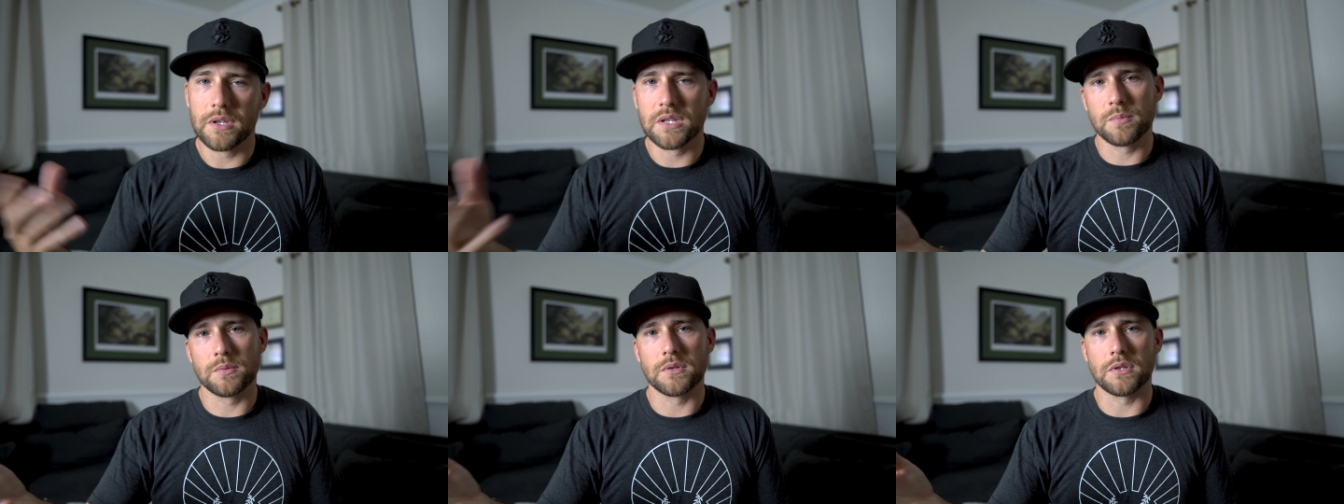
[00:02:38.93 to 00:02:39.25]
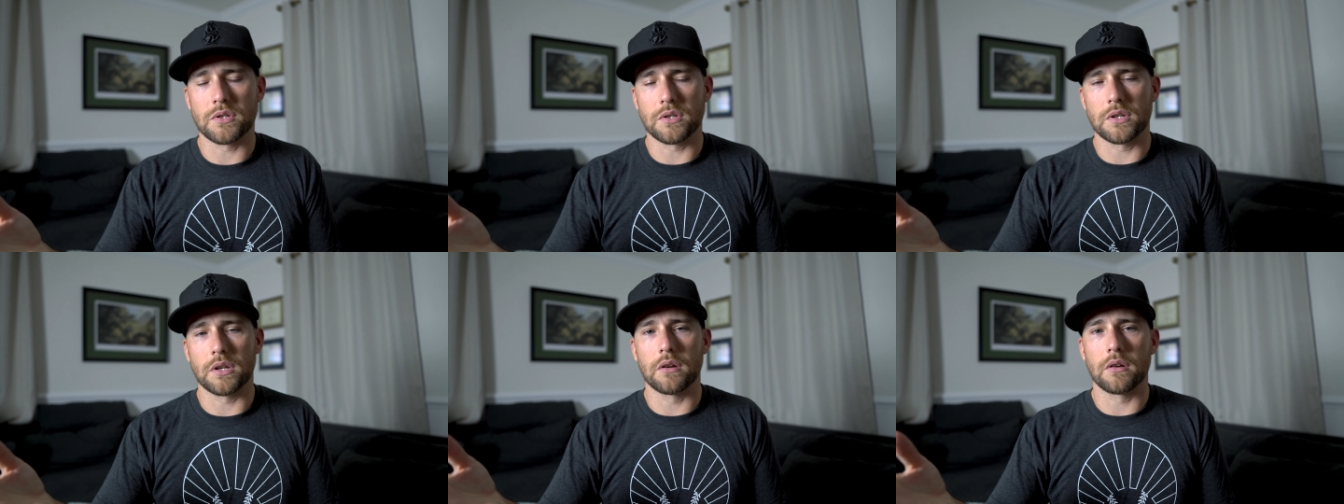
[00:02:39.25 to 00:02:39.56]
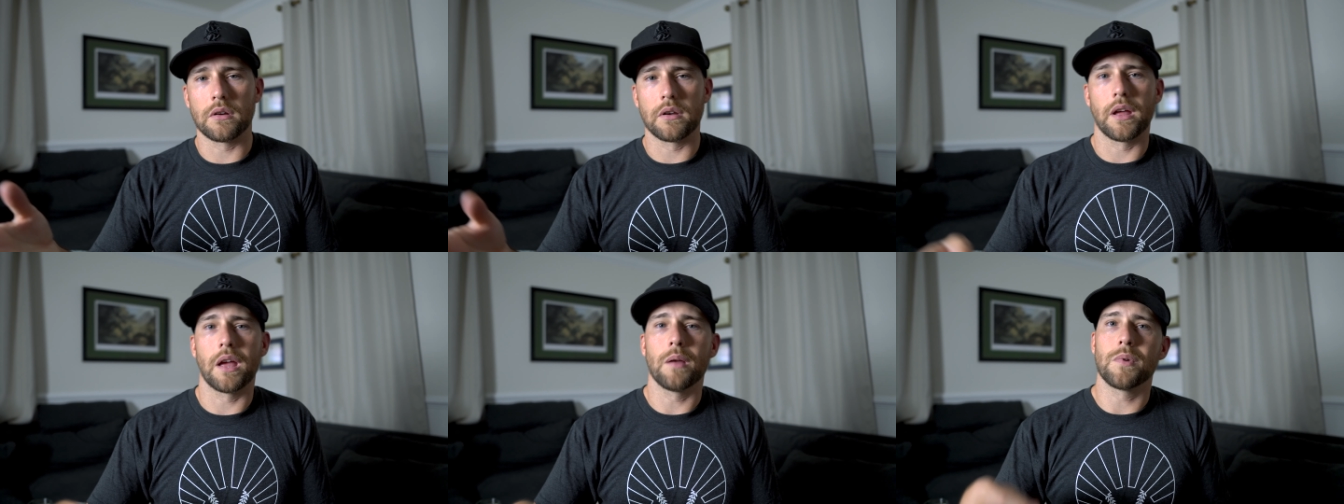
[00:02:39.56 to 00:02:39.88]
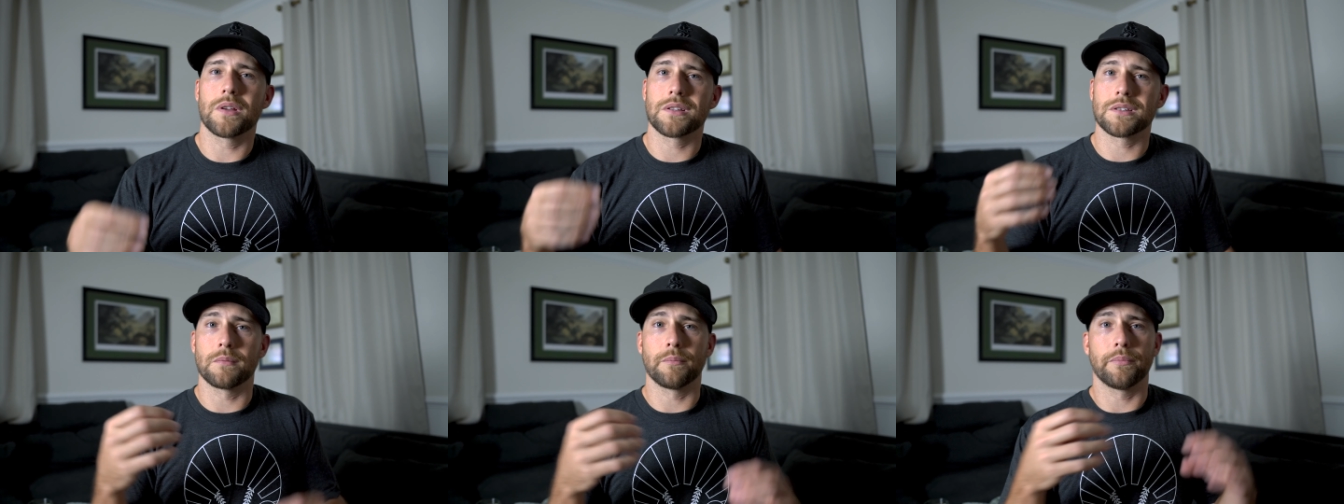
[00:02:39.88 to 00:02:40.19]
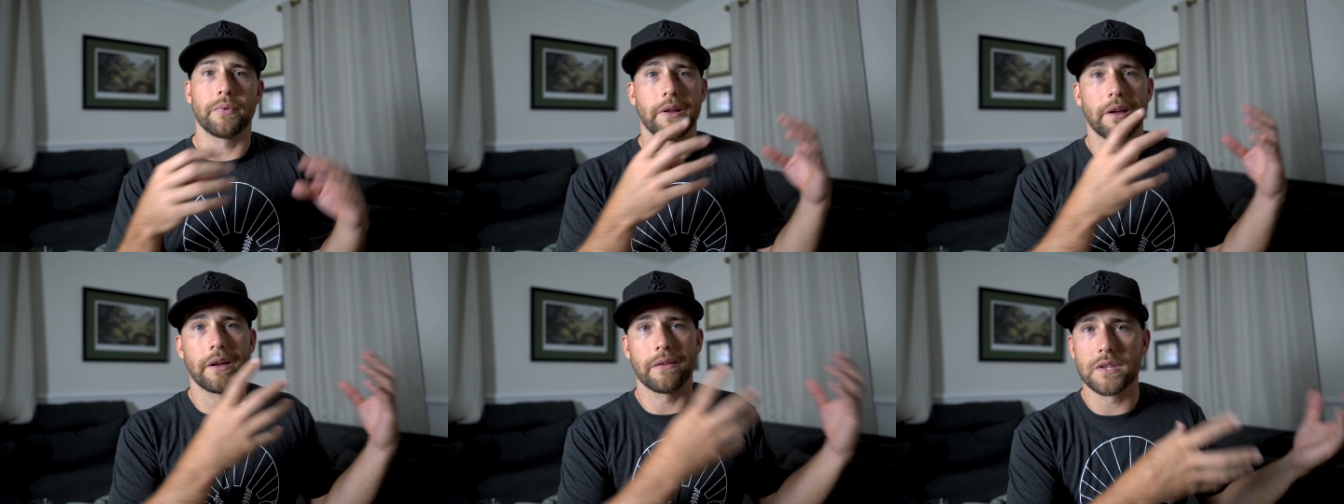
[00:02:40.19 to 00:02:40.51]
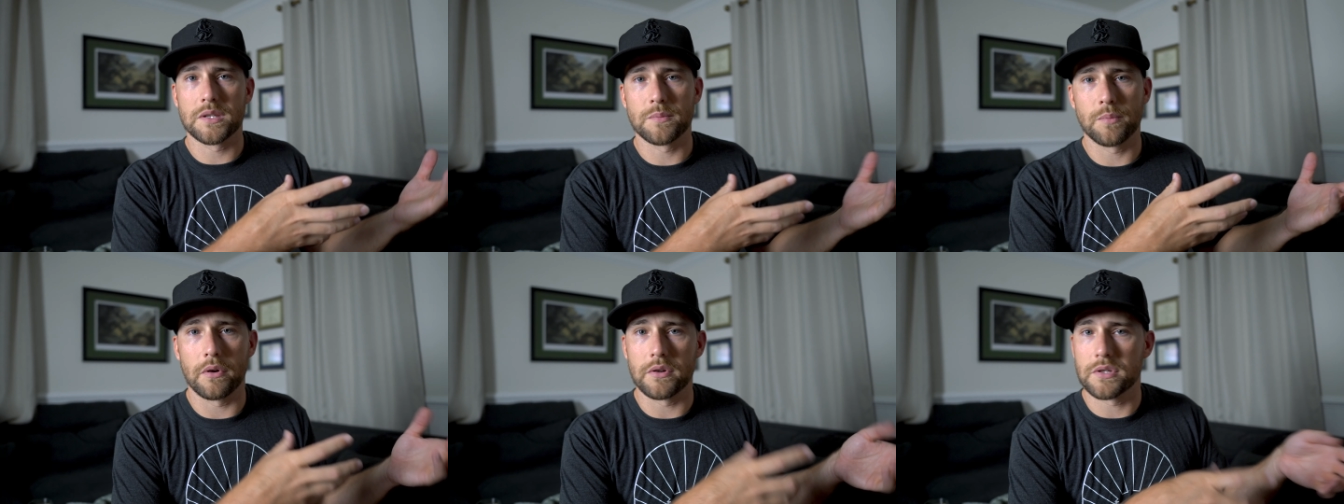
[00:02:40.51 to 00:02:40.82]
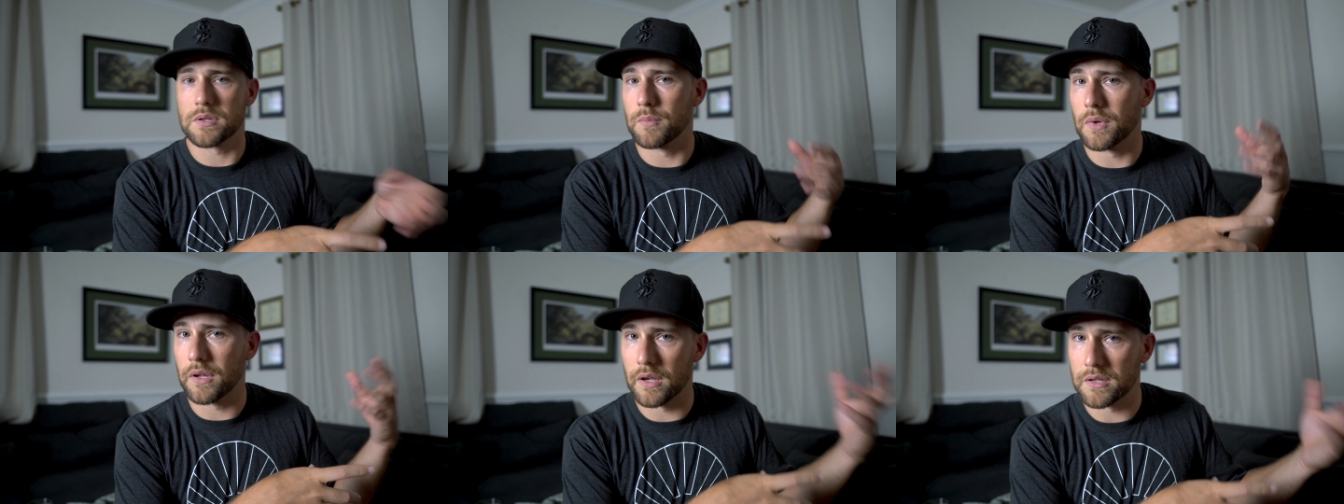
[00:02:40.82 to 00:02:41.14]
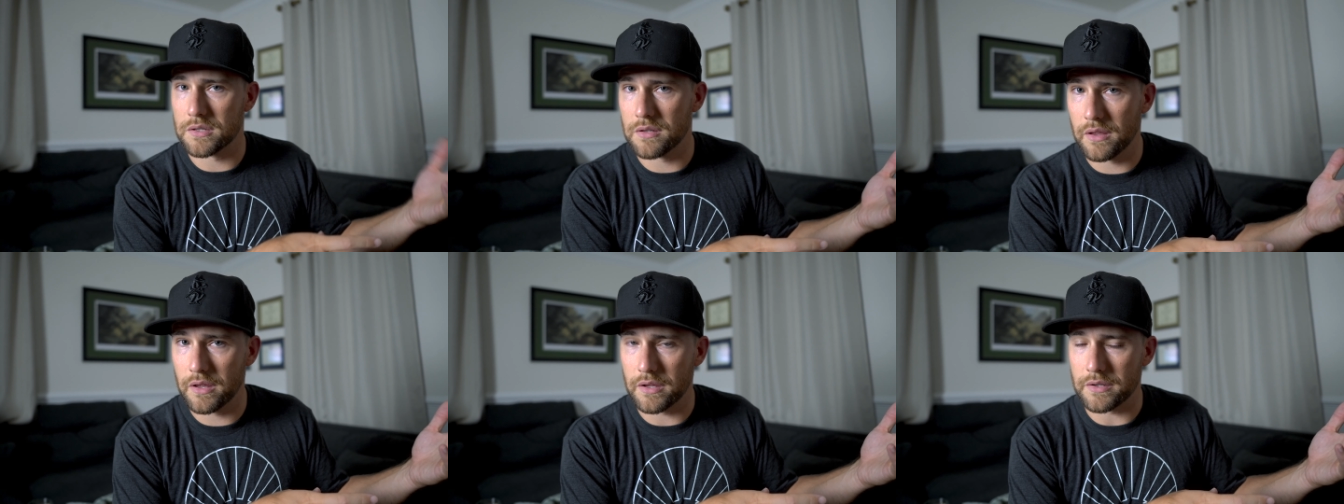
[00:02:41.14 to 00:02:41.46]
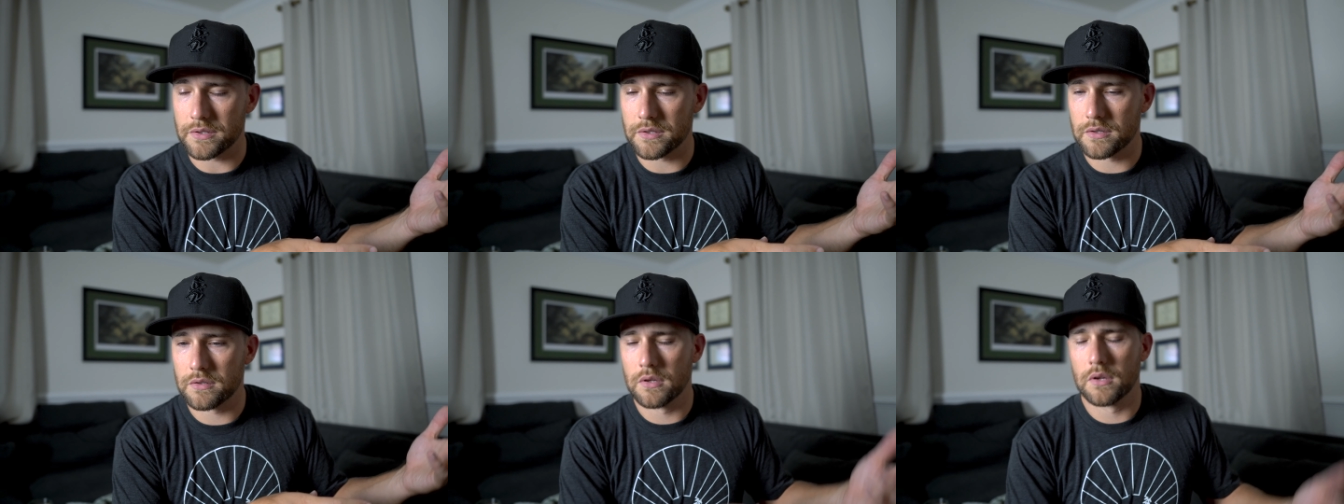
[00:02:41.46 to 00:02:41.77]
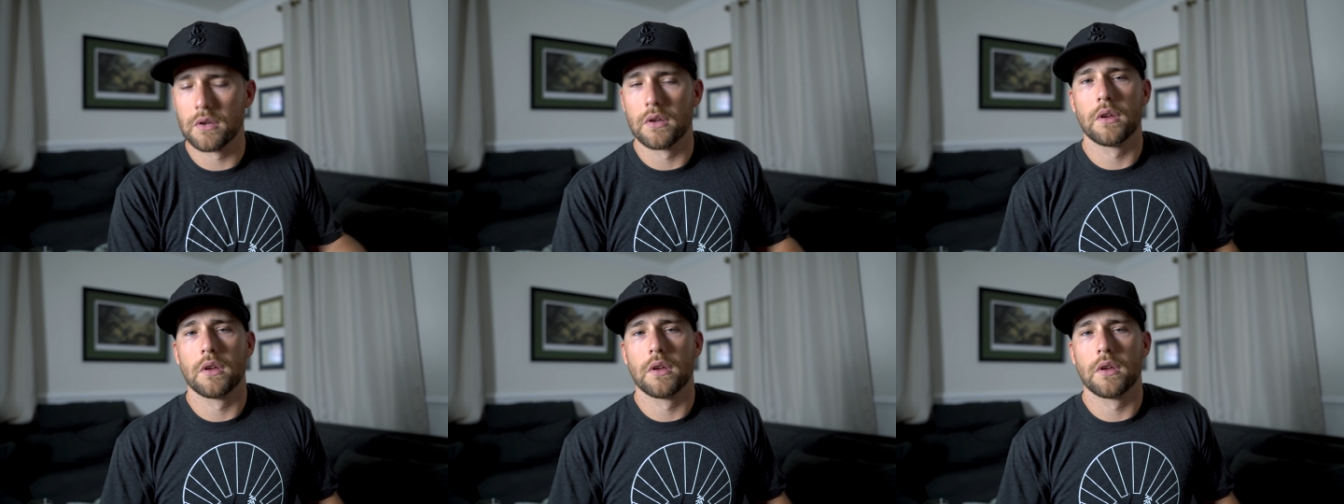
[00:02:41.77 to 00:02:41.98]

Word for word: this position here today because I'm playing this person because of this.